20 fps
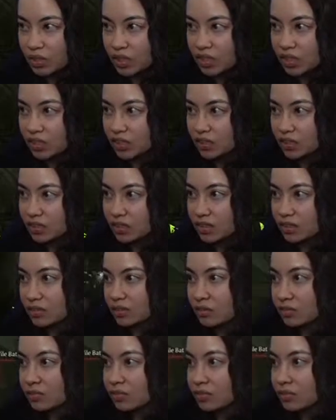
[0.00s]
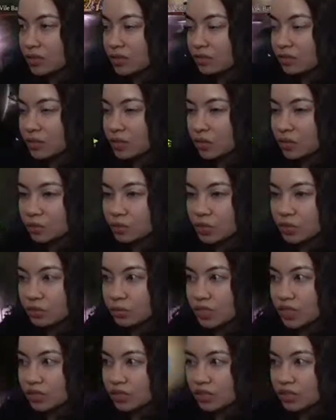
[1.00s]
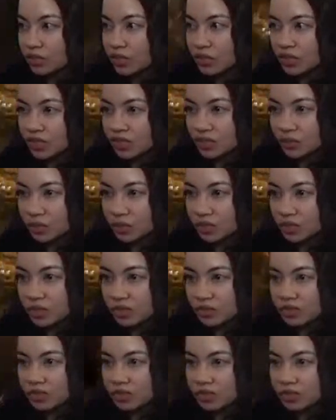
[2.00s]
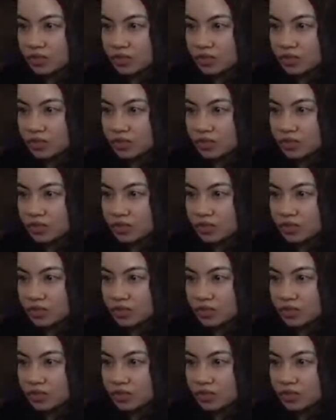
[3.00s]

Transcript: demise. We'll move back over this way.